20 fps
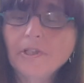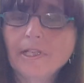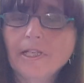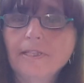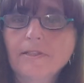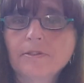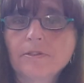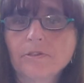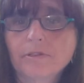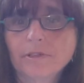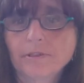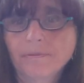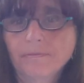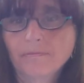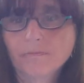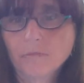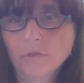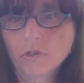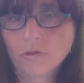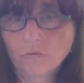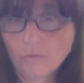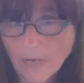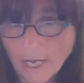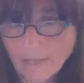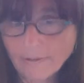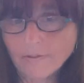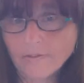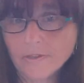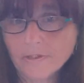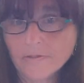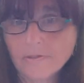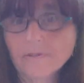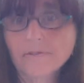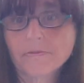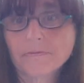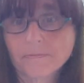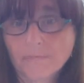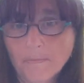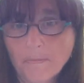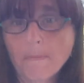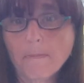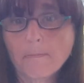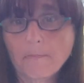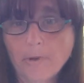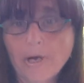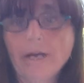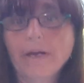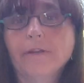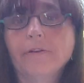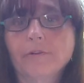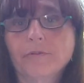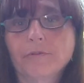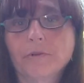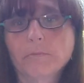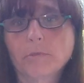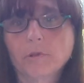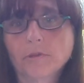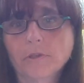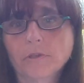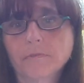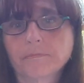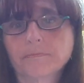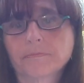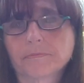days to write this part of the book.